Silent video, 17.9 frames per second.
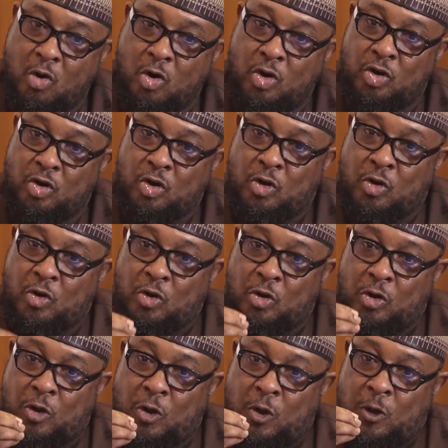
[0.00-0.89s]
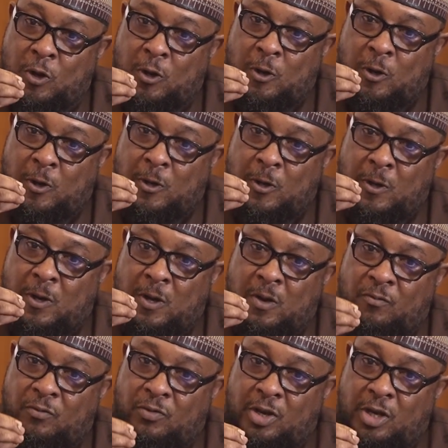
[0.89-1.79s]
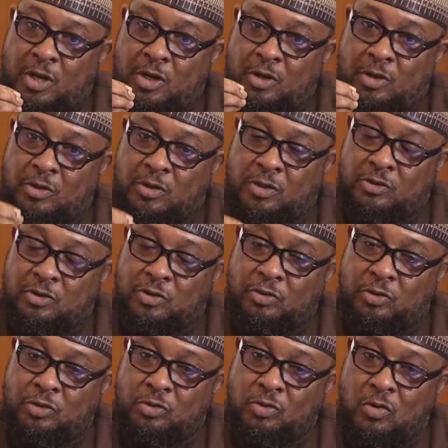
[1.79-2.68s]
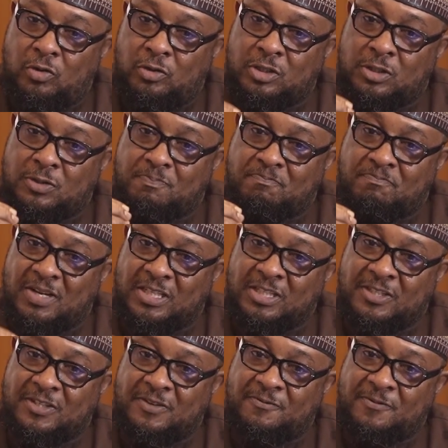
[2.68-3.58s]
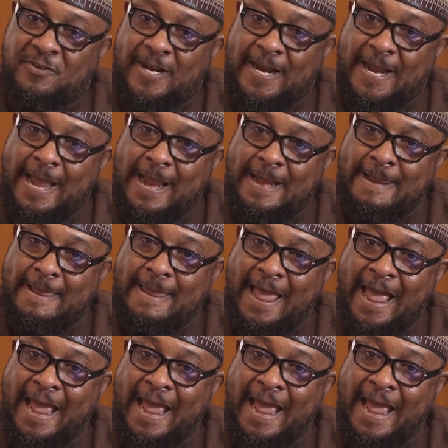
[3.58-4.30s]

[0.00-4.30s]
But if the institution specifically